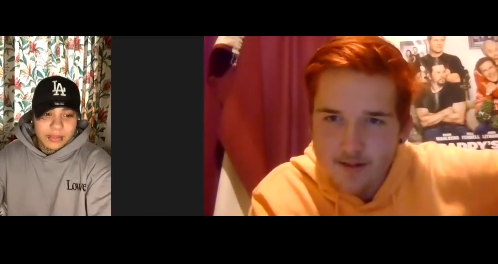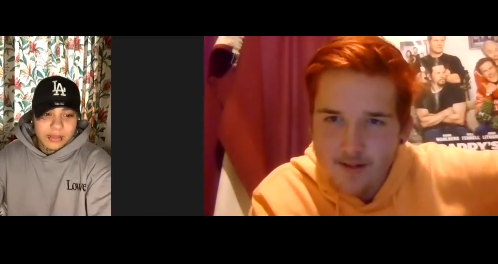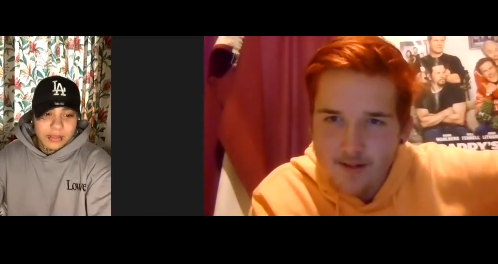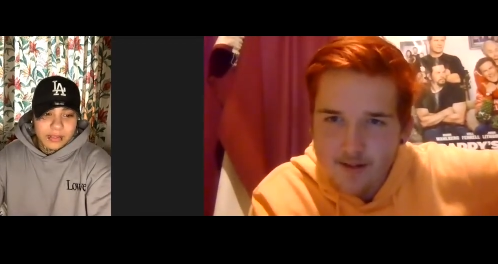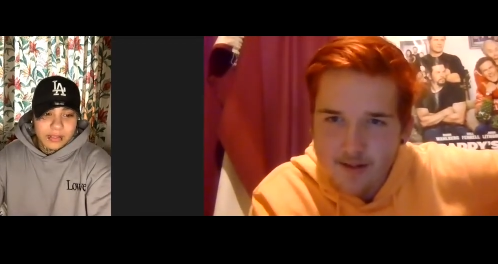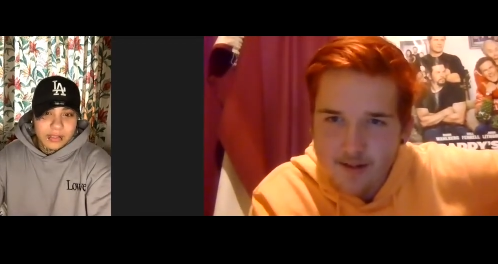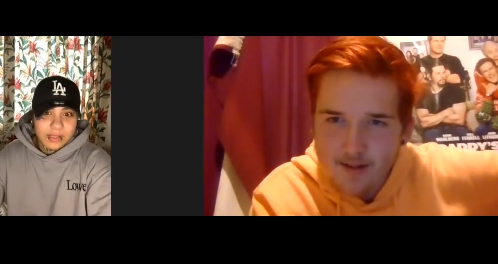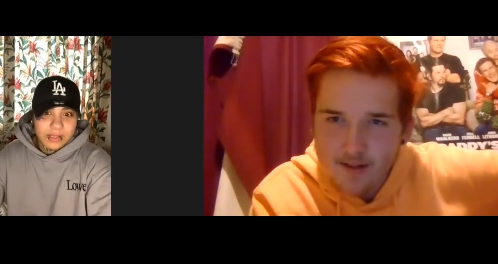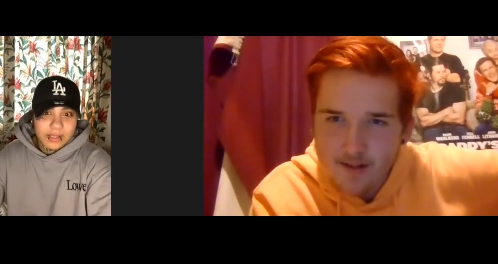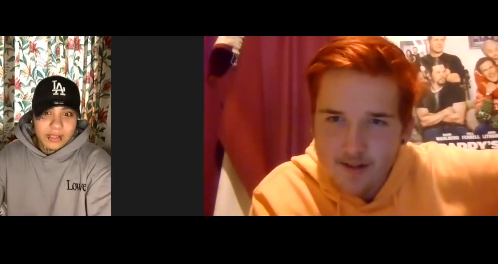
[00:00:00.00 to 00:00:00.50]

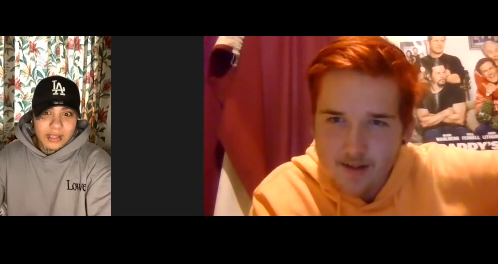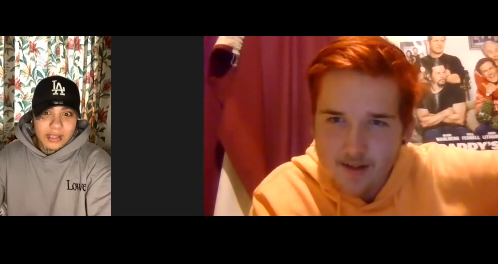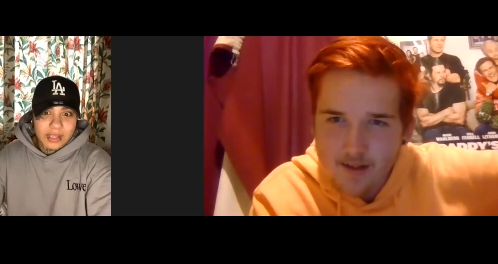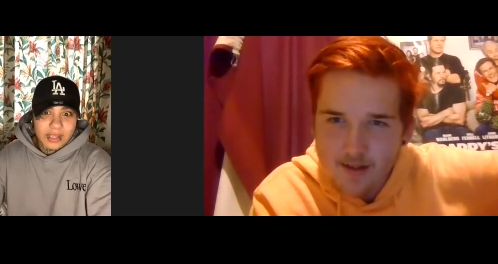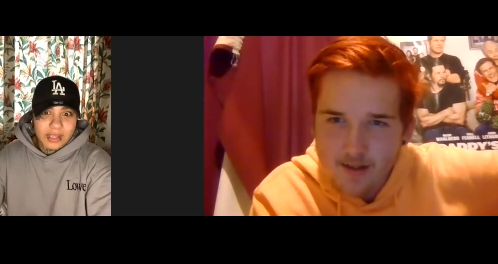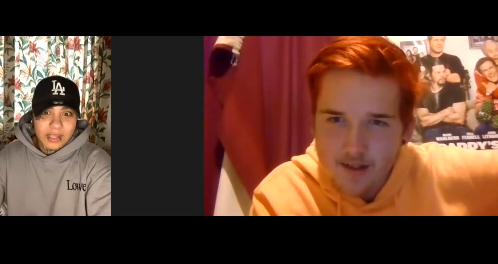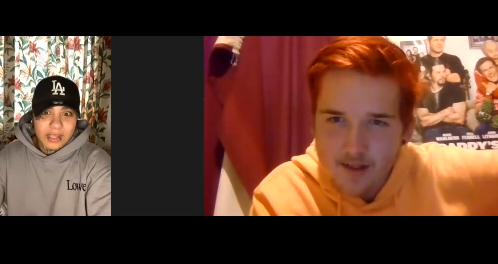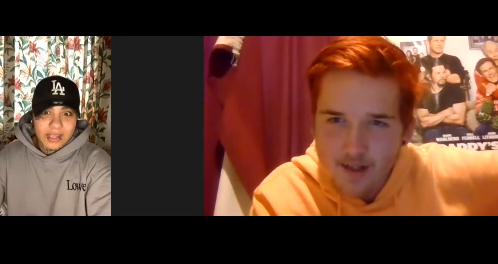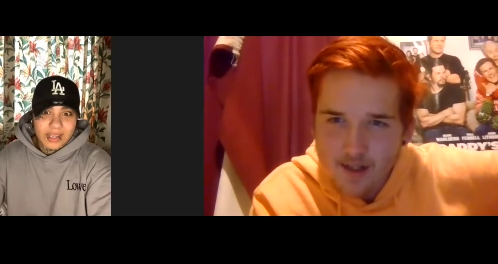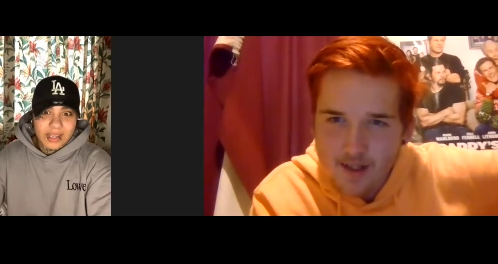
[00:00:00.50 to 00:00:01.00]

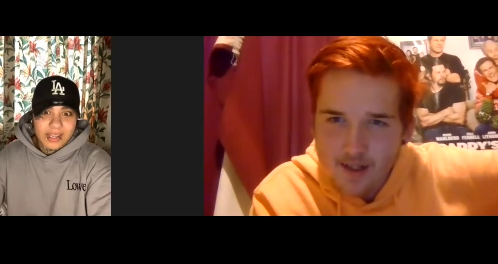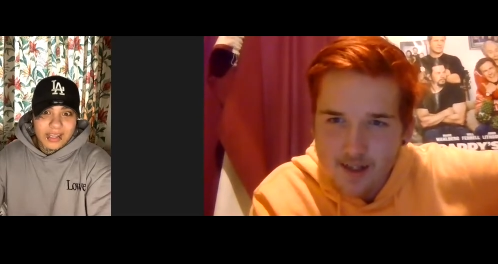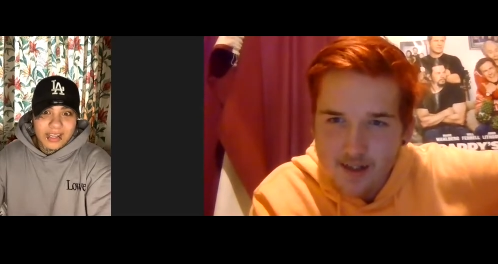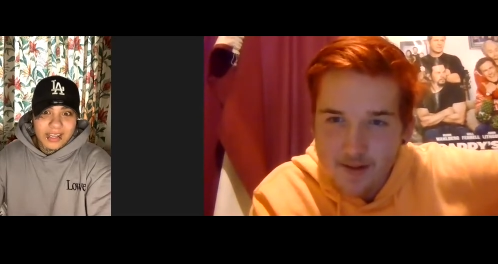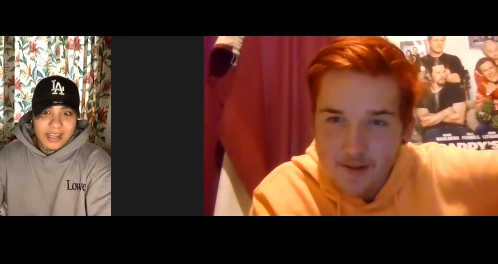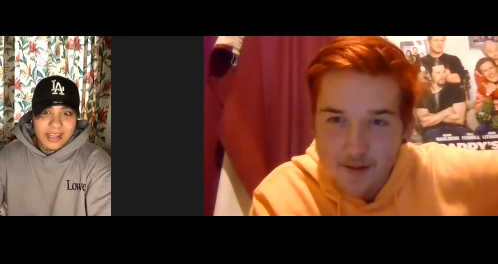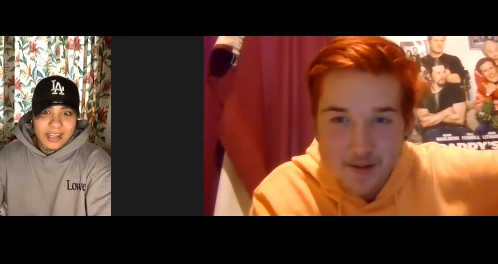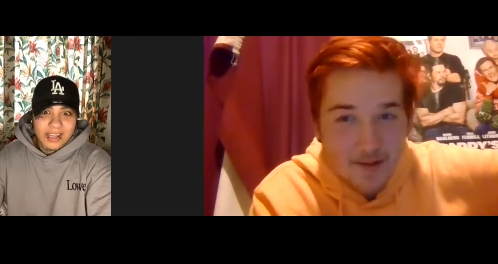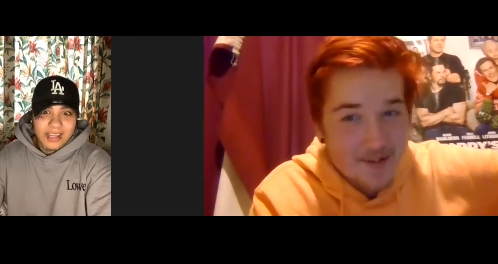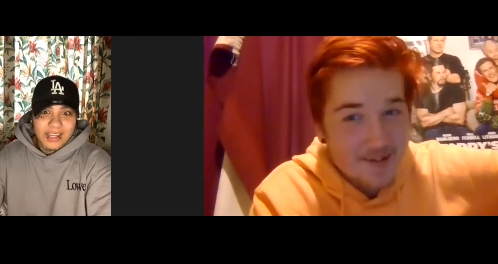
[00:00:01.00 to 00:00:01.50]

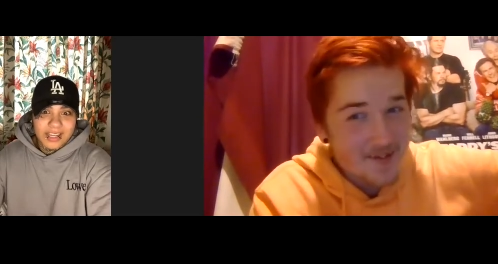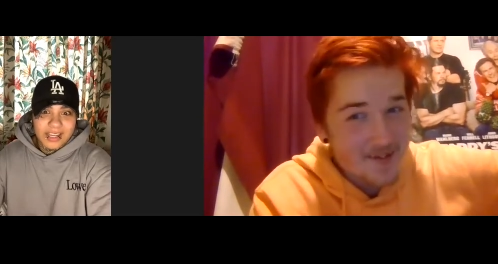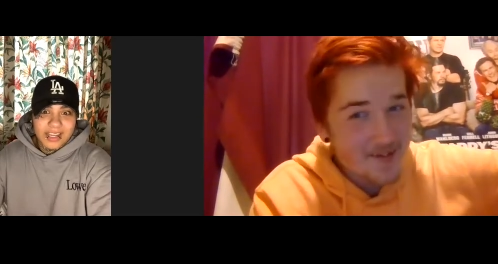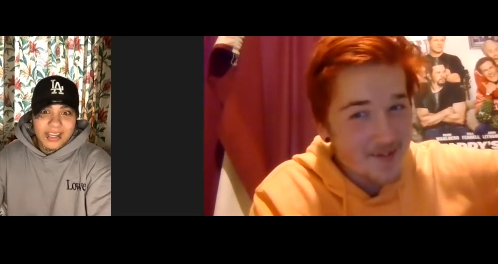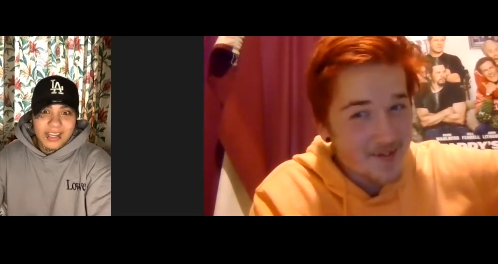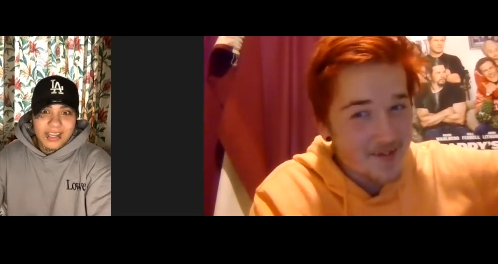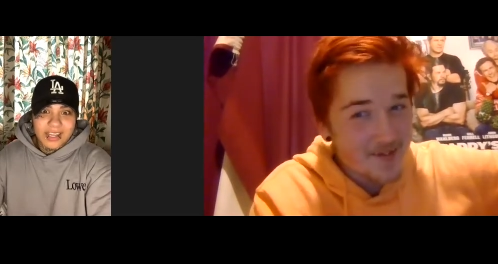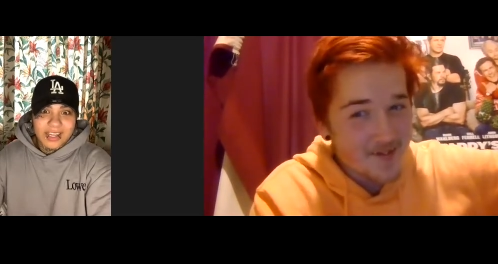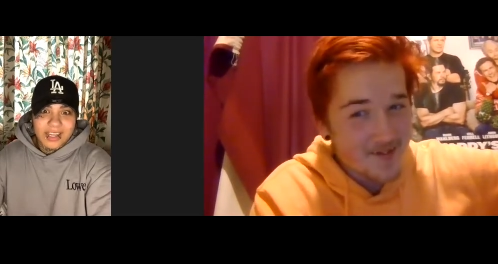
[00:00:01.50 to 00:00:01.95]
(no one is talking)